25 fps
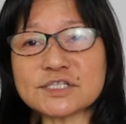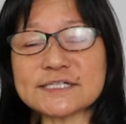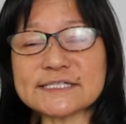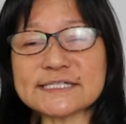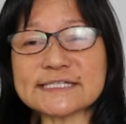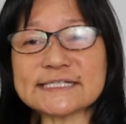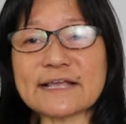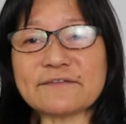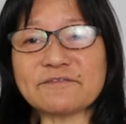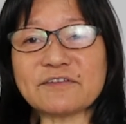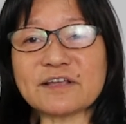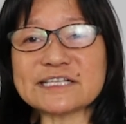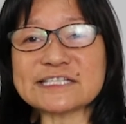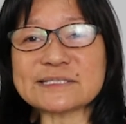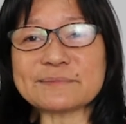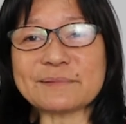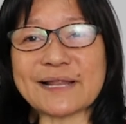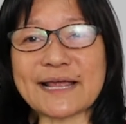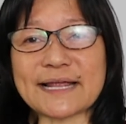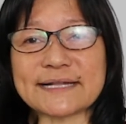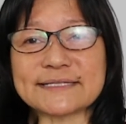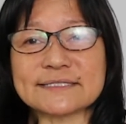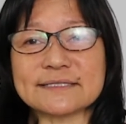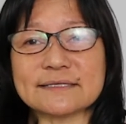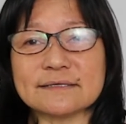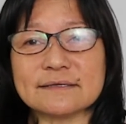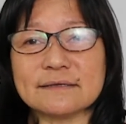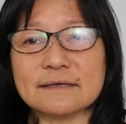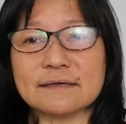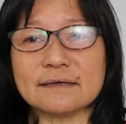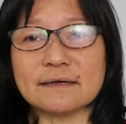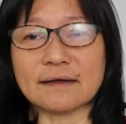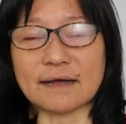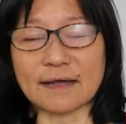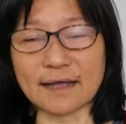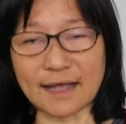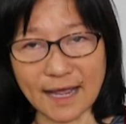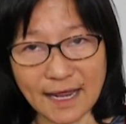savings plans
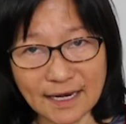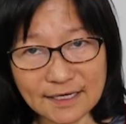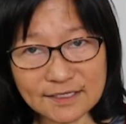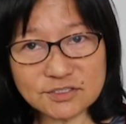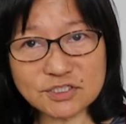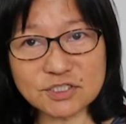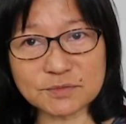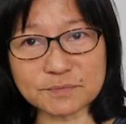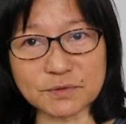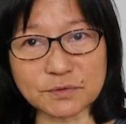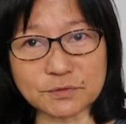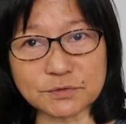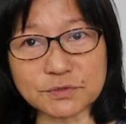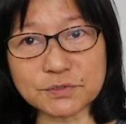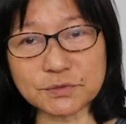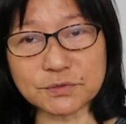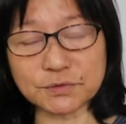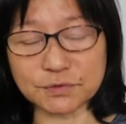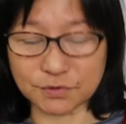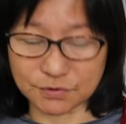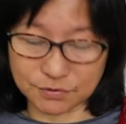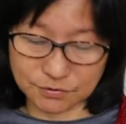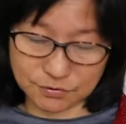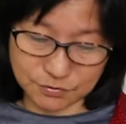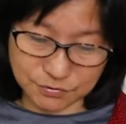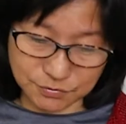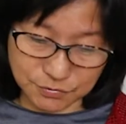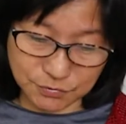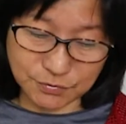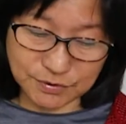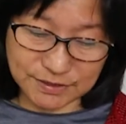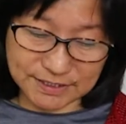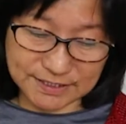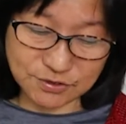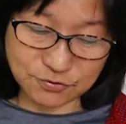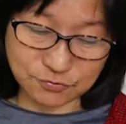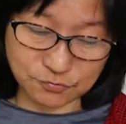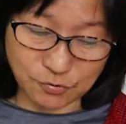are eligible to do
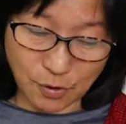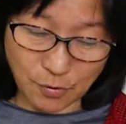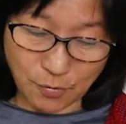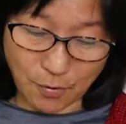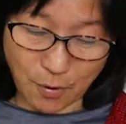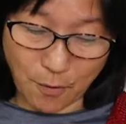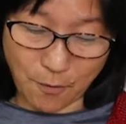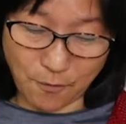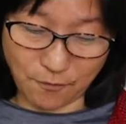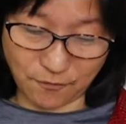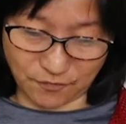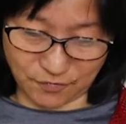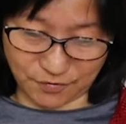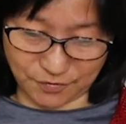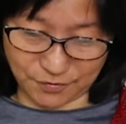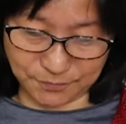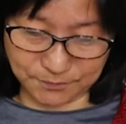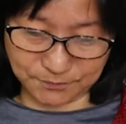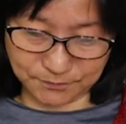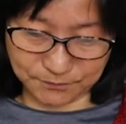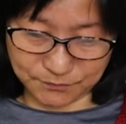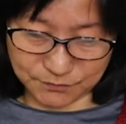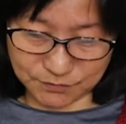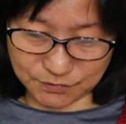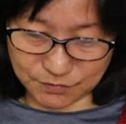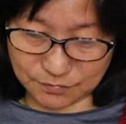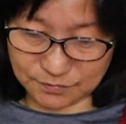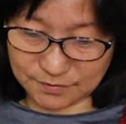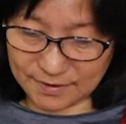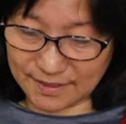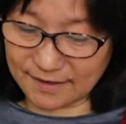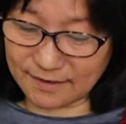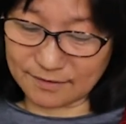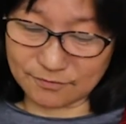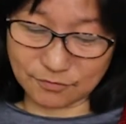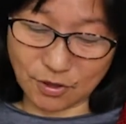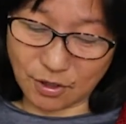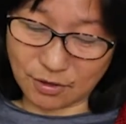this rollover? So
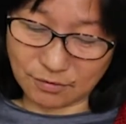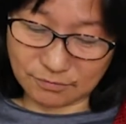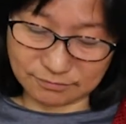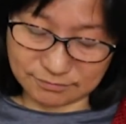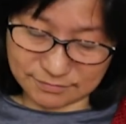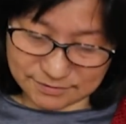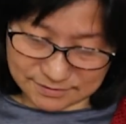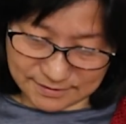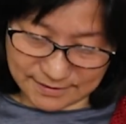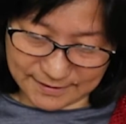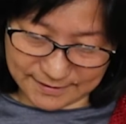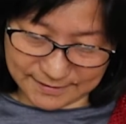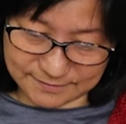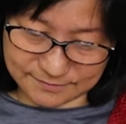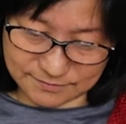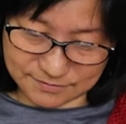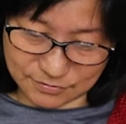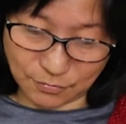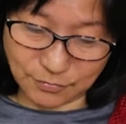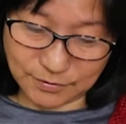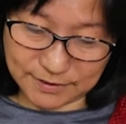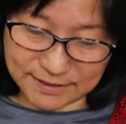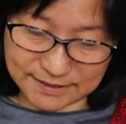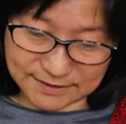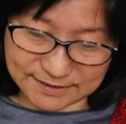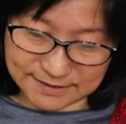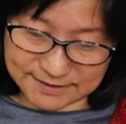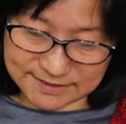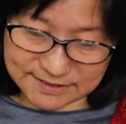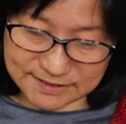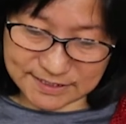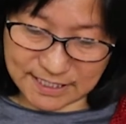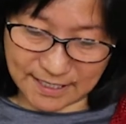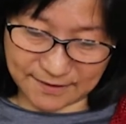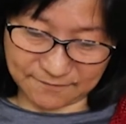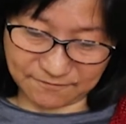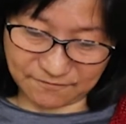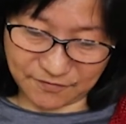there are only
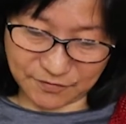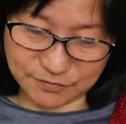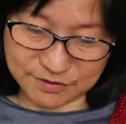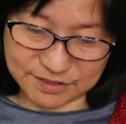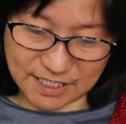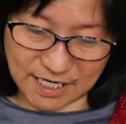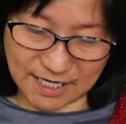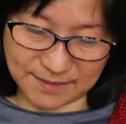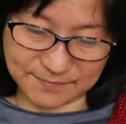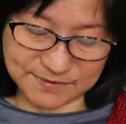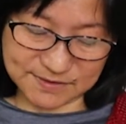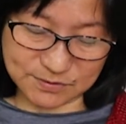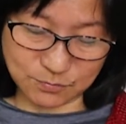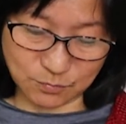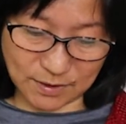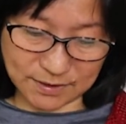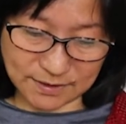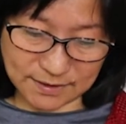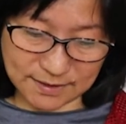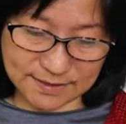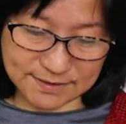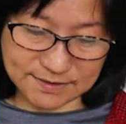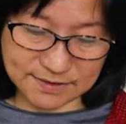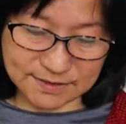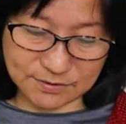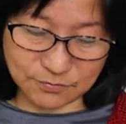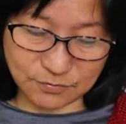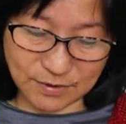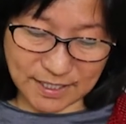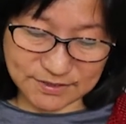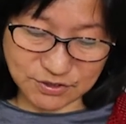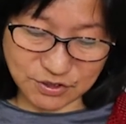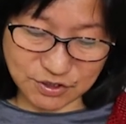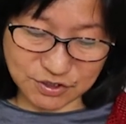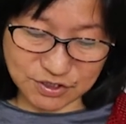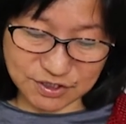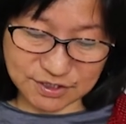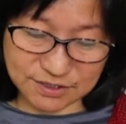few types. One is the
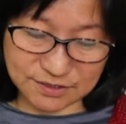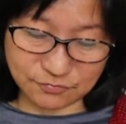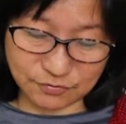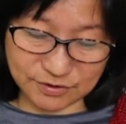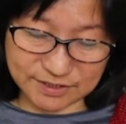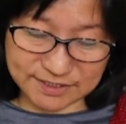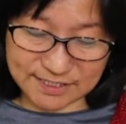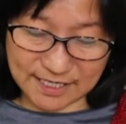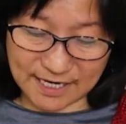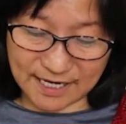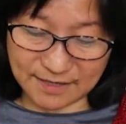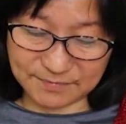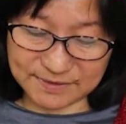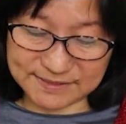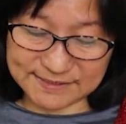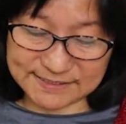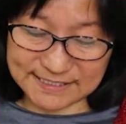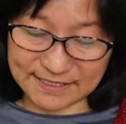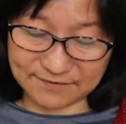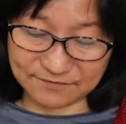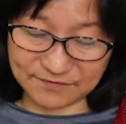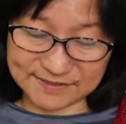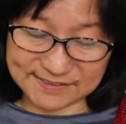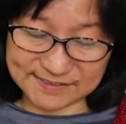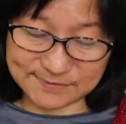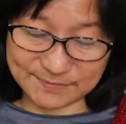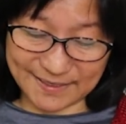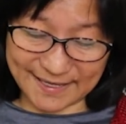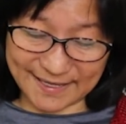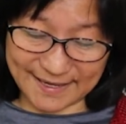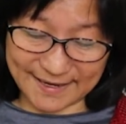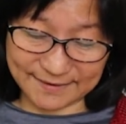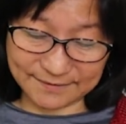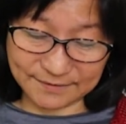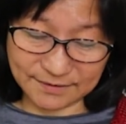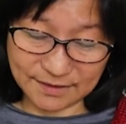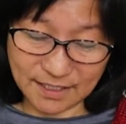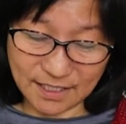registered retirement savings
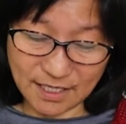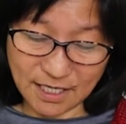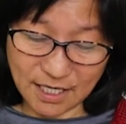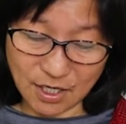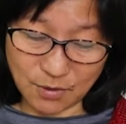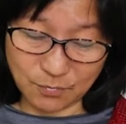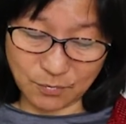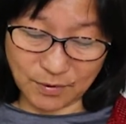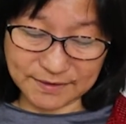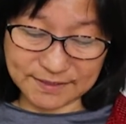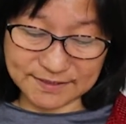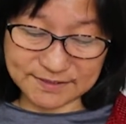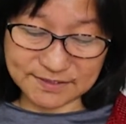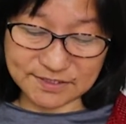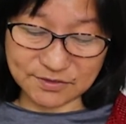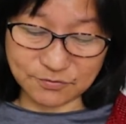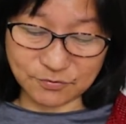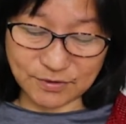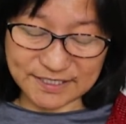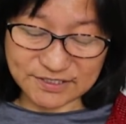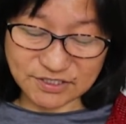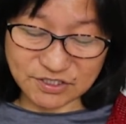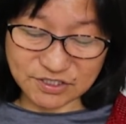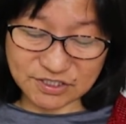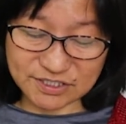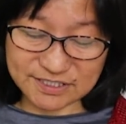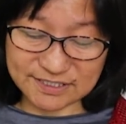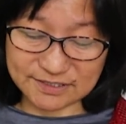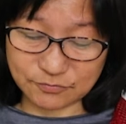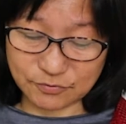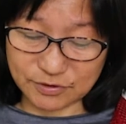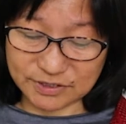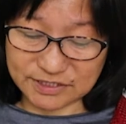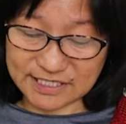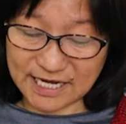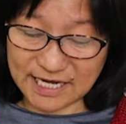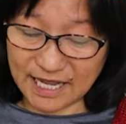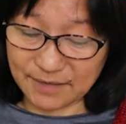plan. One is the registered
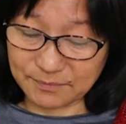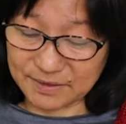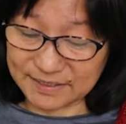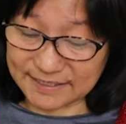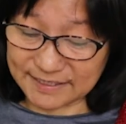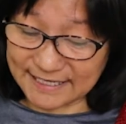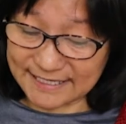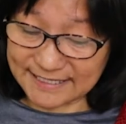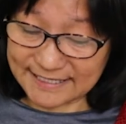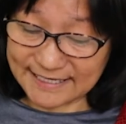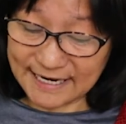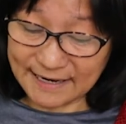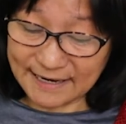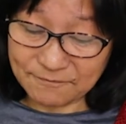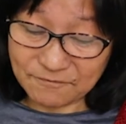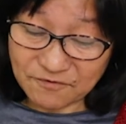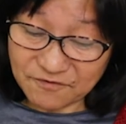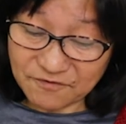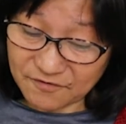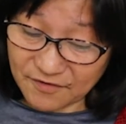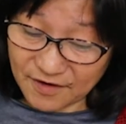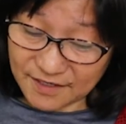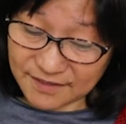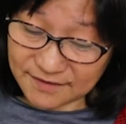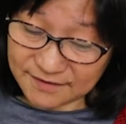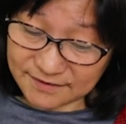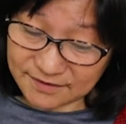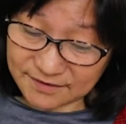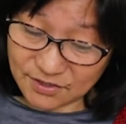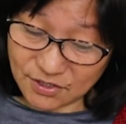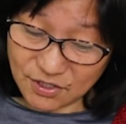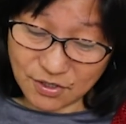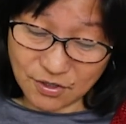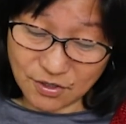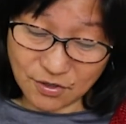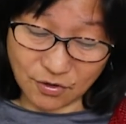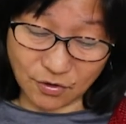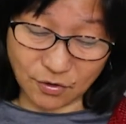retirement income fund
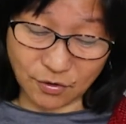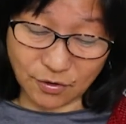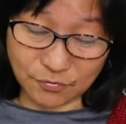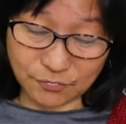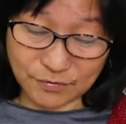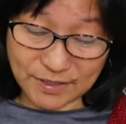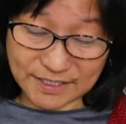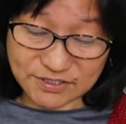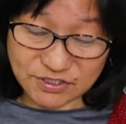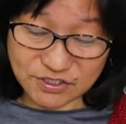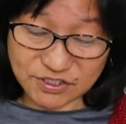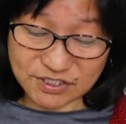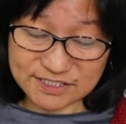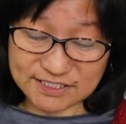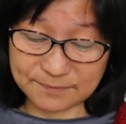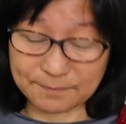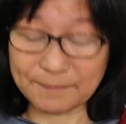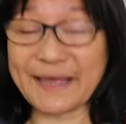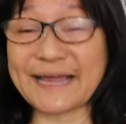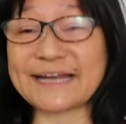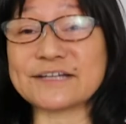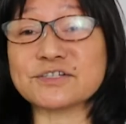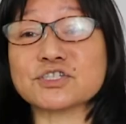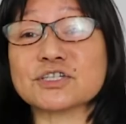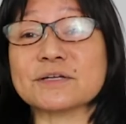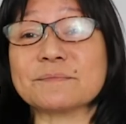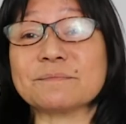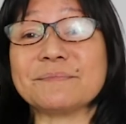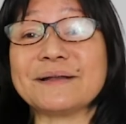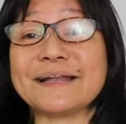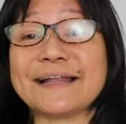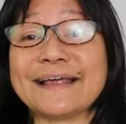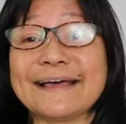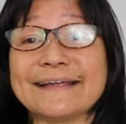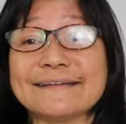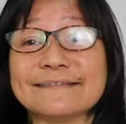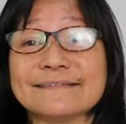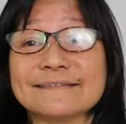or registered pension
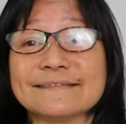plan.